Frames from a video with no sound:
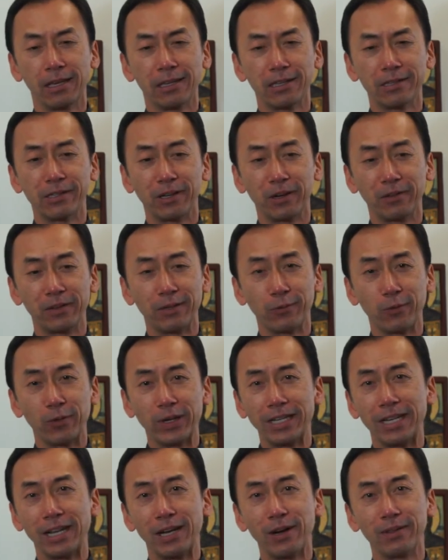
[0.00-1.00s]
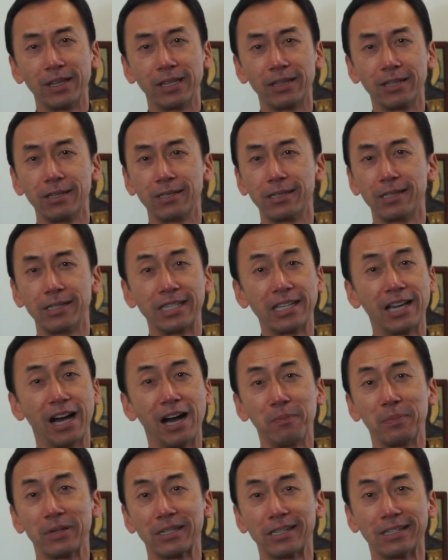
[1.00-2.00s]
So that we know that this is the
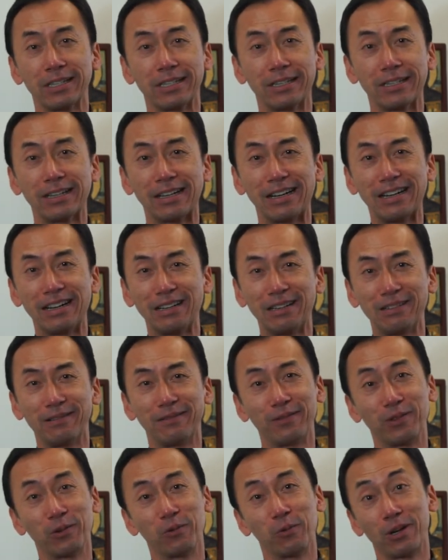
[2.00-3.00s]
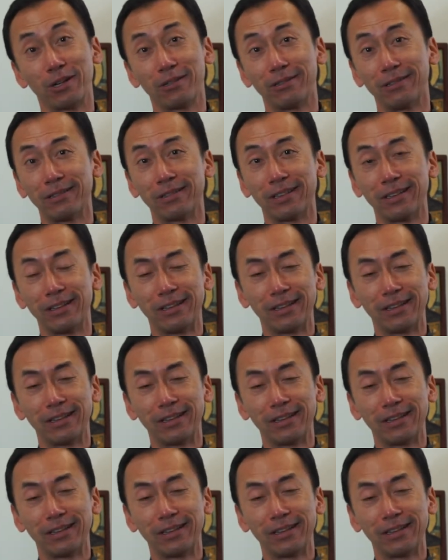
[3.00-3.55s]
opposite of the world.